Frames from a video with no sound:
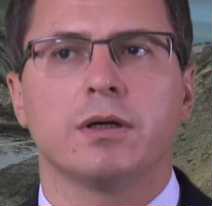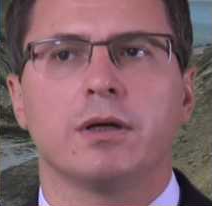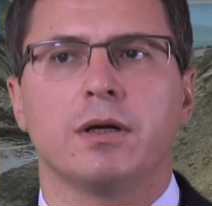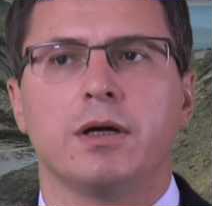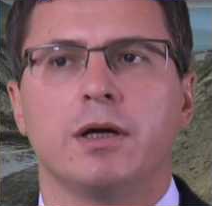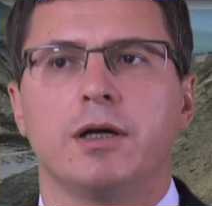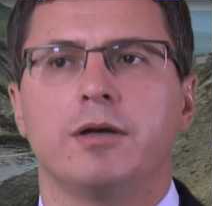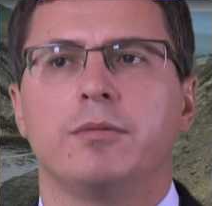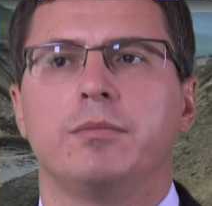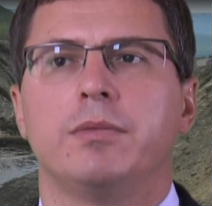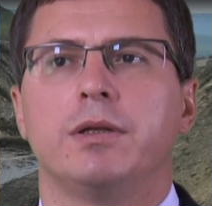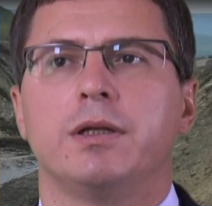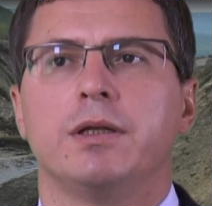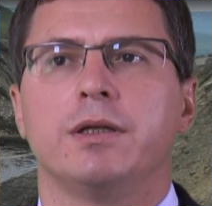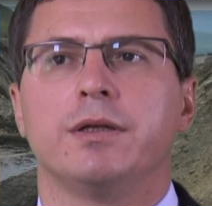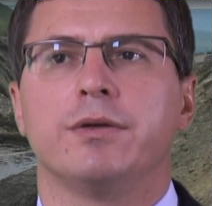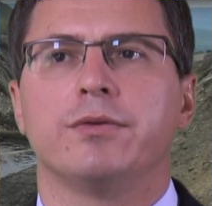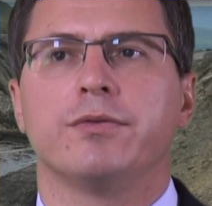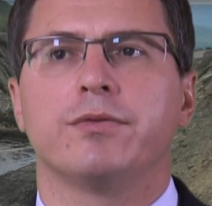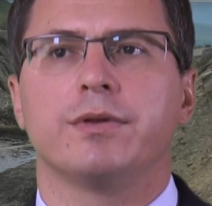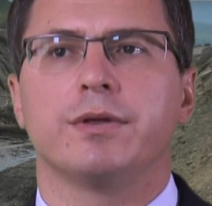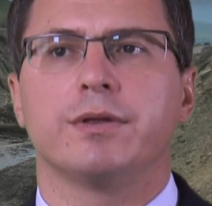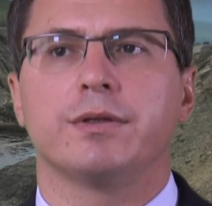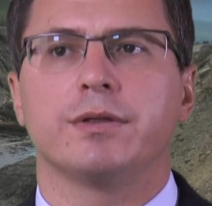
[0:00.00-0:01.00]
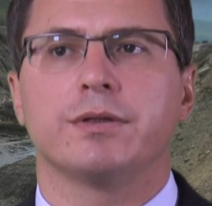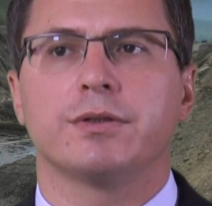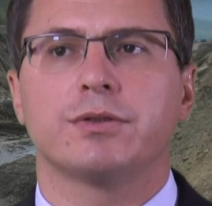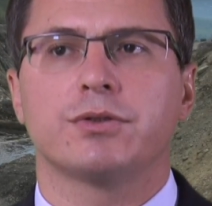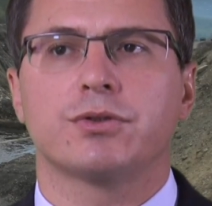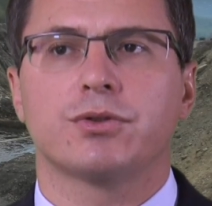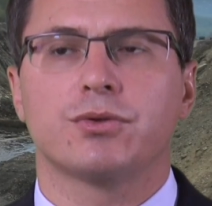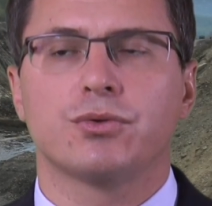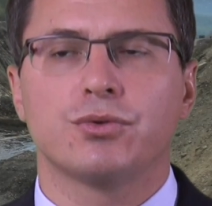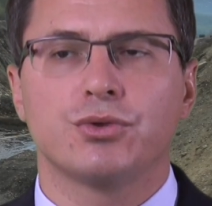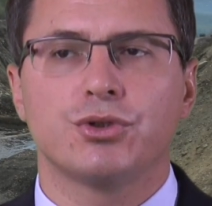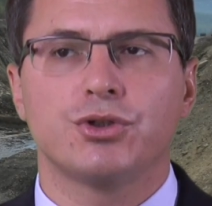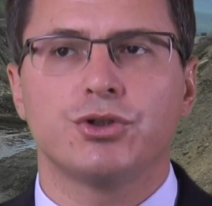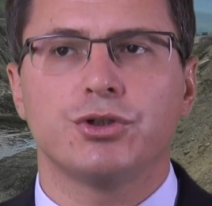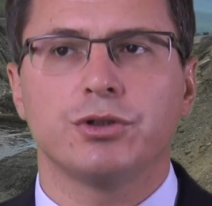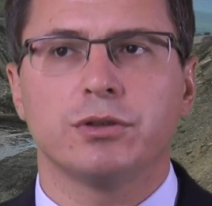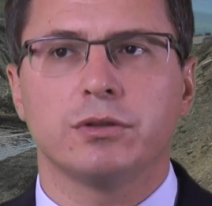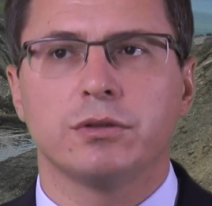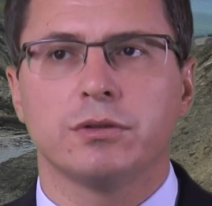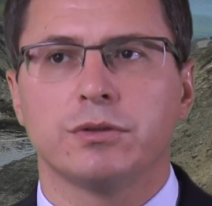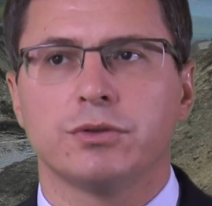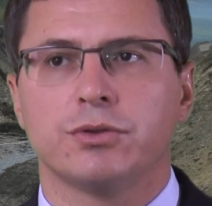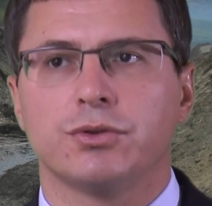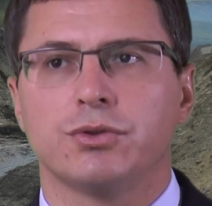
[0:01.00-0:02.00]
I believe that it's
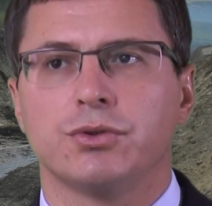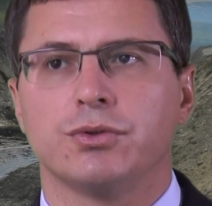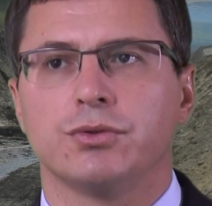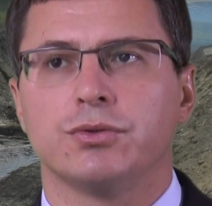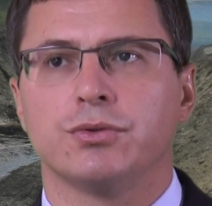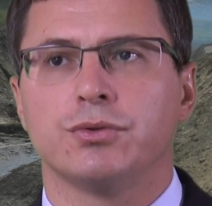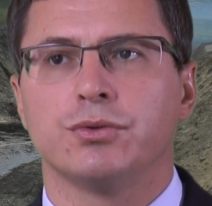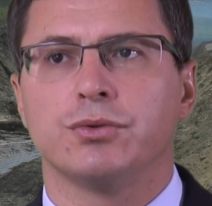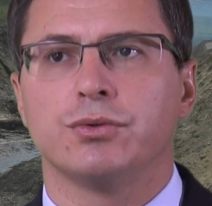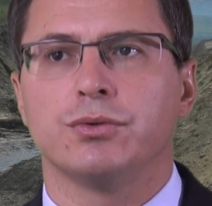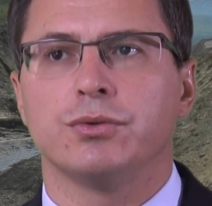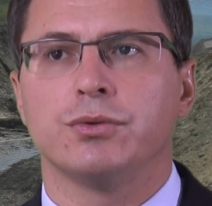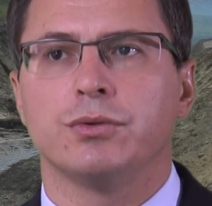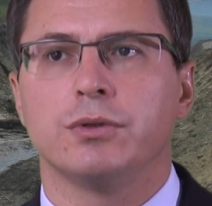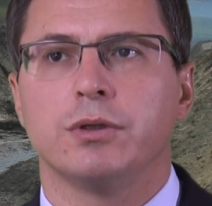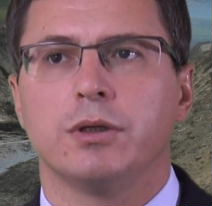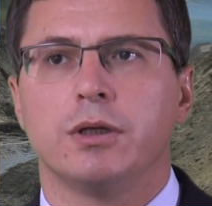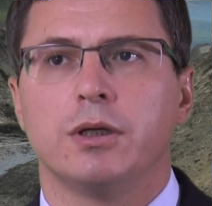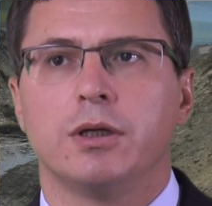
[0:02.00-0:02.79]
crucial to